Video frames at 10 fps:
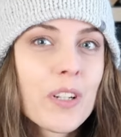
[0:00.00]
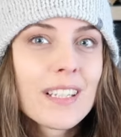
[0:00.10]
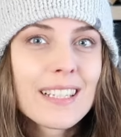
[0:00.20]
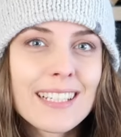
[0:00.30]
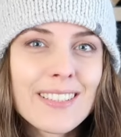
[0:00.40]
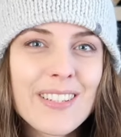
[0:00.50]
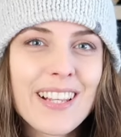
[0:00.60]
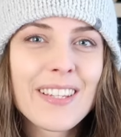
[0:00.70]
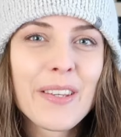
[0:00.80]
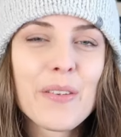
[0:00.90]
What needles
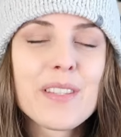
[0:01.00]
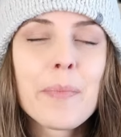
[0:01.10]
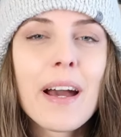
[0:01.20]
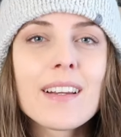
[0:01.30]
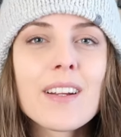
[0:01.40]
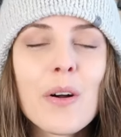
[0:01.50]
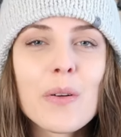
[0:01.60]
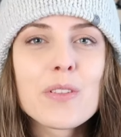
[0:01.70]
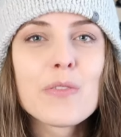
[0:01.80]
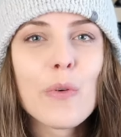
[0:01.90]
I use? The pattern
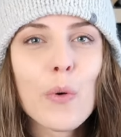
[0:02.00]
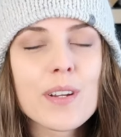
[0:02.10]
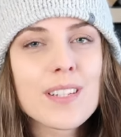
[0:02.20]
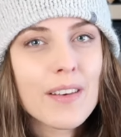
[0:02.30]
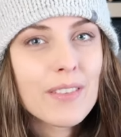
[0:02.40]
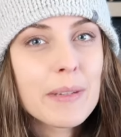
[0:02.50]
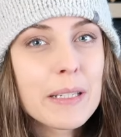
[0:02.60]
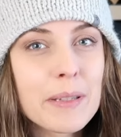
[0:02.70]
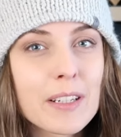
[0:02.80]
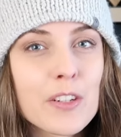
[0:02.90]
calls for seven
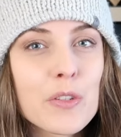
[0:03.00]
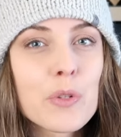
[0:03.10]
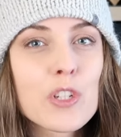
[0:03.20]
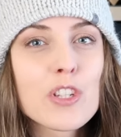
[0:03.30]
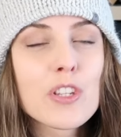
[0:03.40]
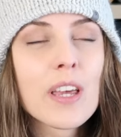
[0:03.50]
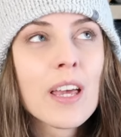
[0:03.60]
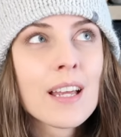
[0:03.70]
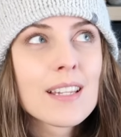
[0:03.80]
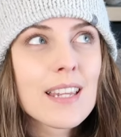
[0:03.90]
millimeters, which is
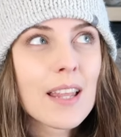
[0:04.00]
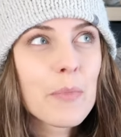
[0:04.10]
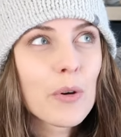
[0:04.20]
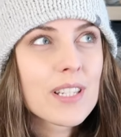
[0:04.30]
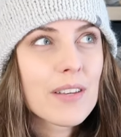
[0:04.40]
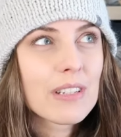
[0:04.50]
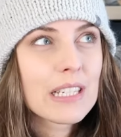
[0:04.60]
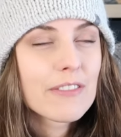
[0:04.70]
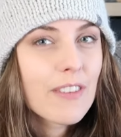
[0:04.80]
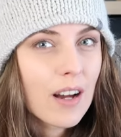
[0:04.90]
ten point seven
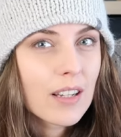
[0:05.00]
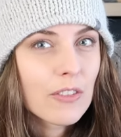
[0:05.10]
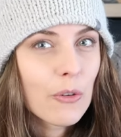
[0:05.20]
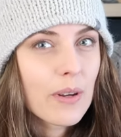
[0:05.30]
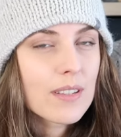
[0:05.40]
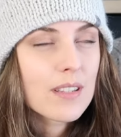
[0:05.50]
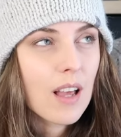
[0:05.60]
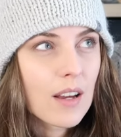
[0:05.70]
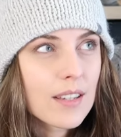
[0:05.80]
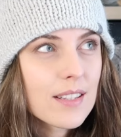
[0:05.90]
five U S
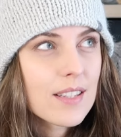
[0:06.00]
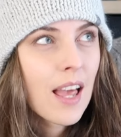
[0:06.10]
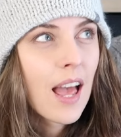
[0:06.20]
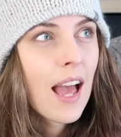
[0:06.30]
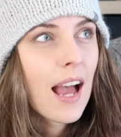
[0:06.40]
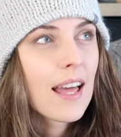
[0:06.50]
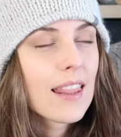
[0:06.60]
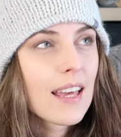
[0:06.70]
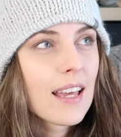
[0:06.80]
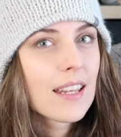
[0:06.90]
size, and
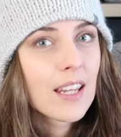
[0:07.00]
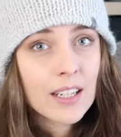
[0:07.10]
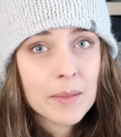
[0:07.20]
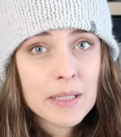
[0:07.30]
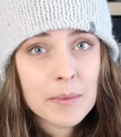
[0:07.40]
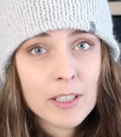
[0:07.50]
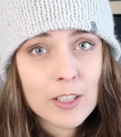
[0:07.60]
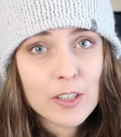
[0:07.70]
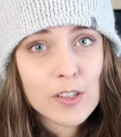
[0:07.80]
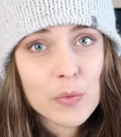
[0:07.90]
then nine
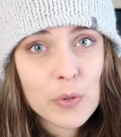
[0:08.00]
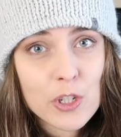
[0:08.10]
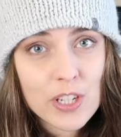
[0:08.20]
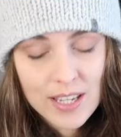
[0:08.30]
millimeters, which